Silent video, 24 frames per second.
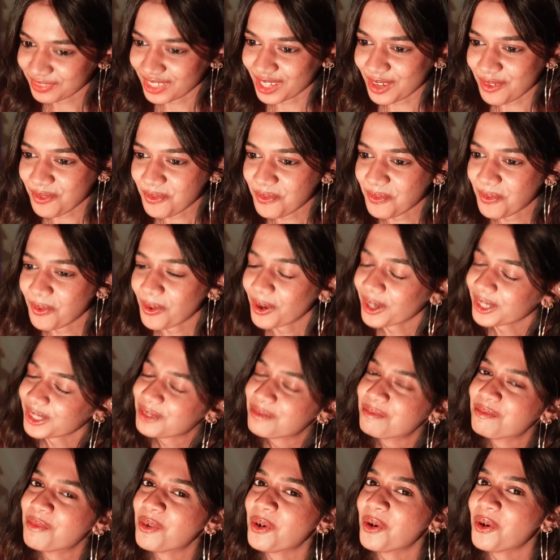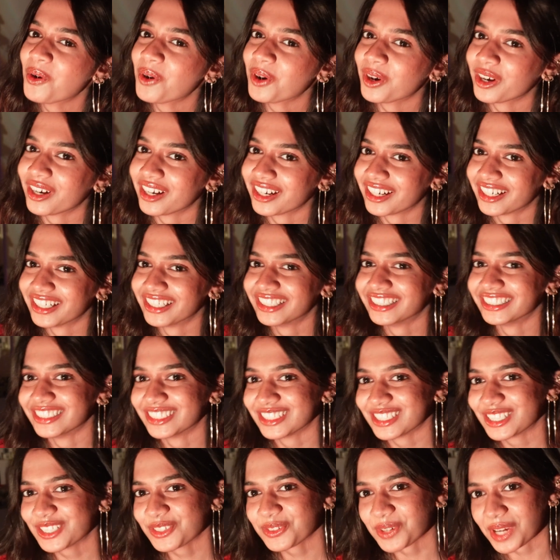what more
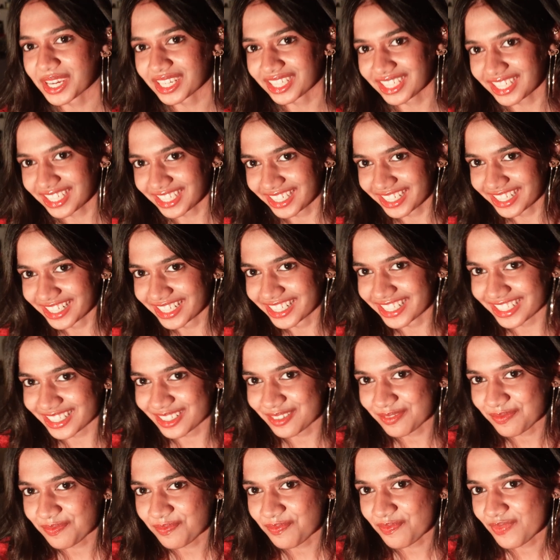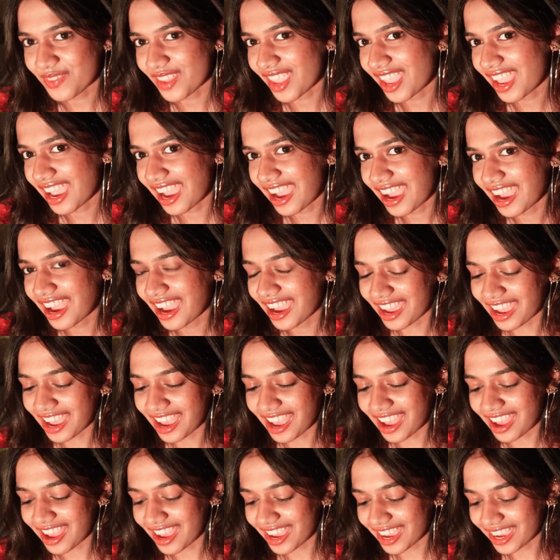do I need?
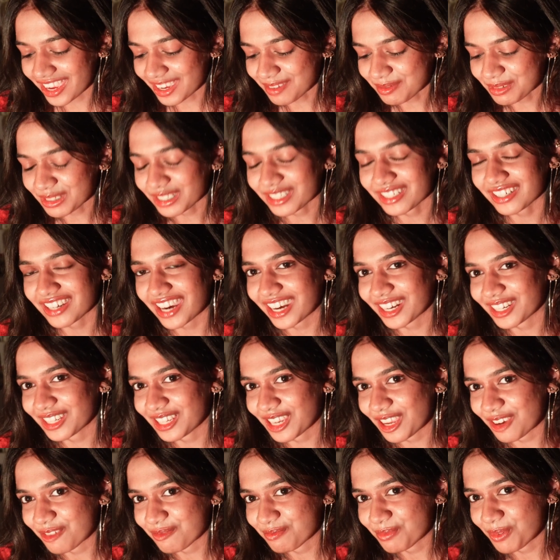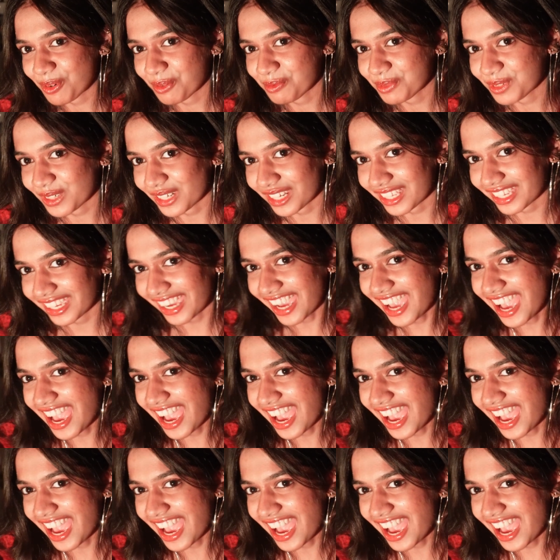I'm gonna write a love poem today.